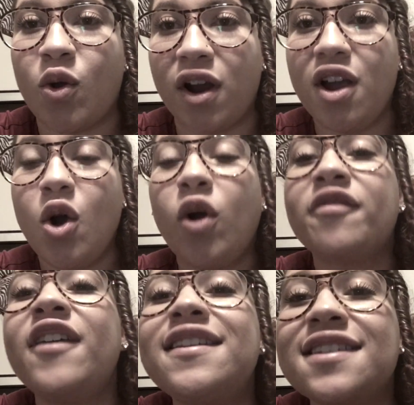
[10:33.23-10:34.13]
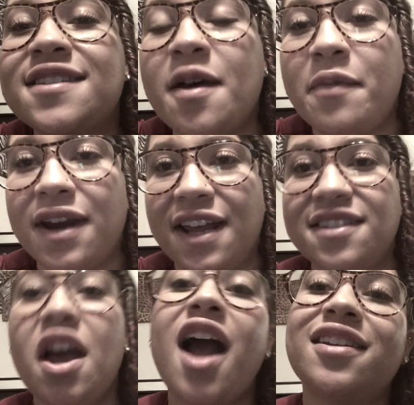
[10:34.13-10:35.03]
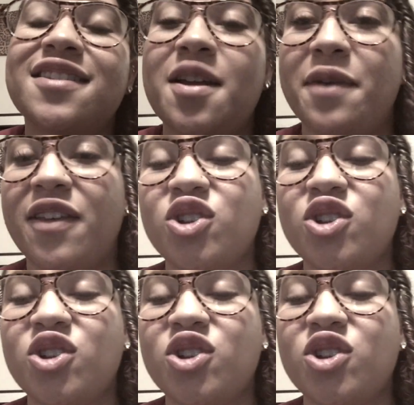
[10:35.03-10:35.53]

or vent to somebody, talk to somebody.